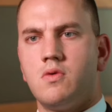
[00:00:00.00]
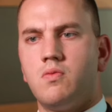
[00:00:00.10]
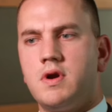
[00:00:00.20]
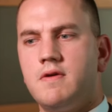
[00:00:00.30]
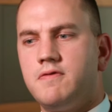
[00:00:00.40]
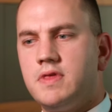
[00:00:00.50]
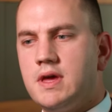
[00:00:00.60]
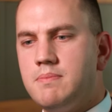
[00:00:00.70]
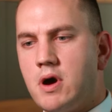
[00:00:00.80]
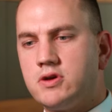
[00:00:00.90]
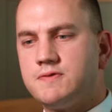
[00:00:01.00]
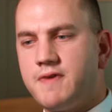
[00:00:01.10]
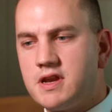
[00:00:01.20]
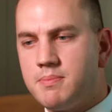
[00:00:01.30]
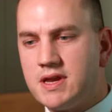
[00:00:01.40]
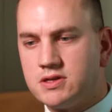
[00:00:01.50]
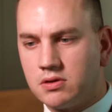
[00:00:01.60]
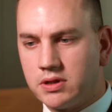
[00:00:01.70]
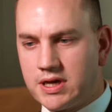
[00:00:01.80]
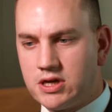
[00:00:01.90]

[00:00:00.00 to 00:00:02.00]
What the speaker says: One of the most fundamental